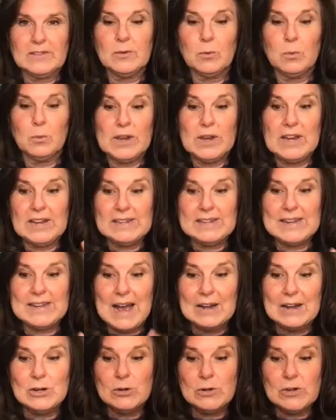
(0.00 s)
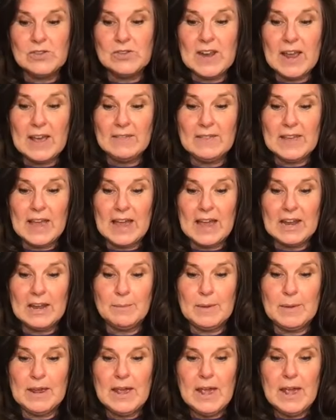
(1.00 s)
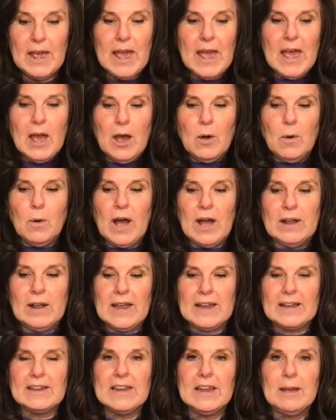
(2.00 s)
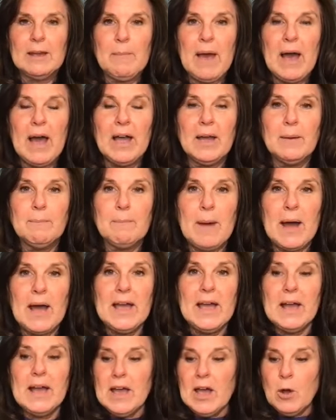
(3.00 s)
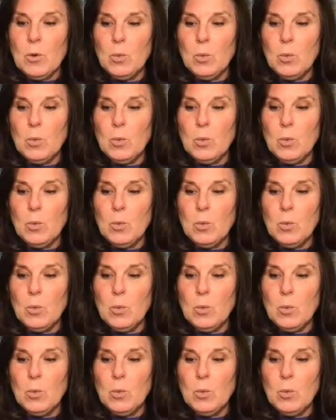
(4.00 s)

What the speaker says: So we need to understand the enemy like Nehemiah.